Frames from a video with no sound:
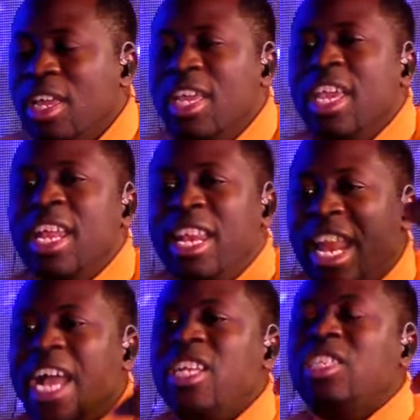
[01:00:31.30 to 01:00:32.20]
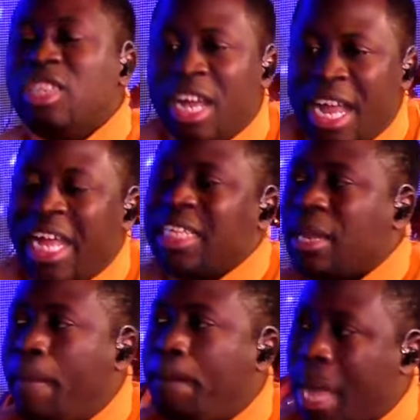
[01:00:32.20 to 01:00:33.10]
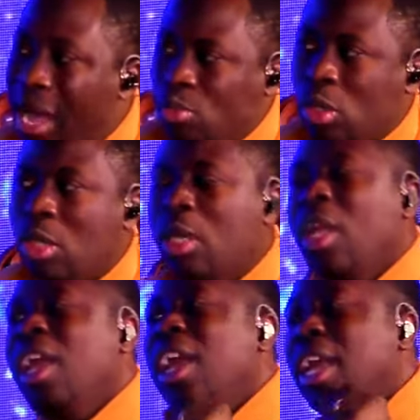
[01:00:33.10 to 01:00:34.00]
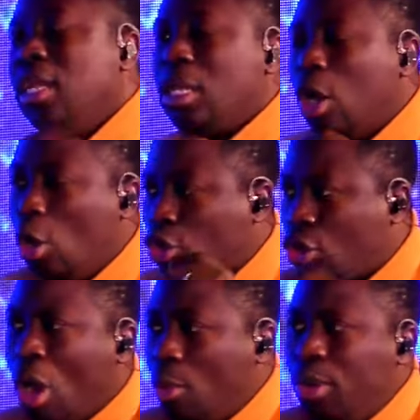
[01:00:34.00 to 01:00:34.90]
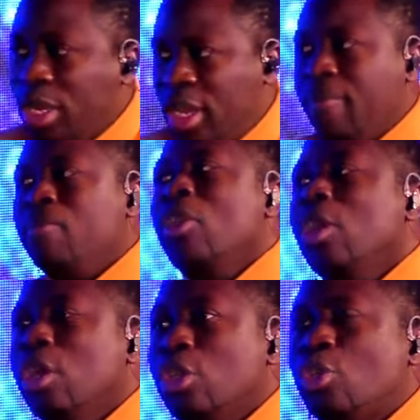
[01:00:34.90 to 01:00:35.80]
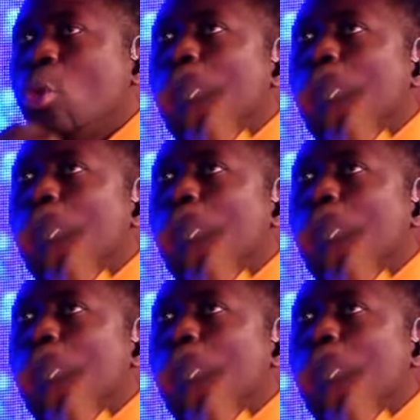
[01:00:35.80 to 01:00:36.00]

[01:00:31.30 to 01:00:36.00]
Elijah had the power and the authority to